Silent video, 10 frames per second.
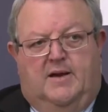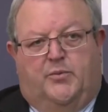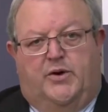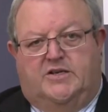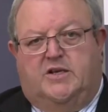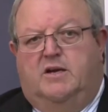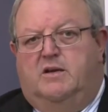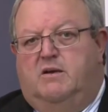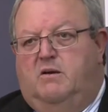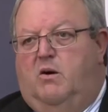pressure
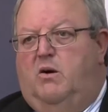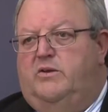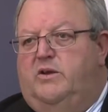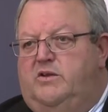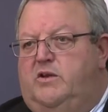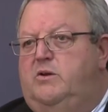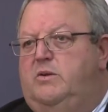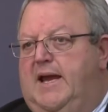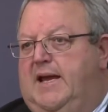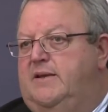on new
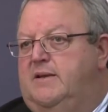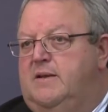land,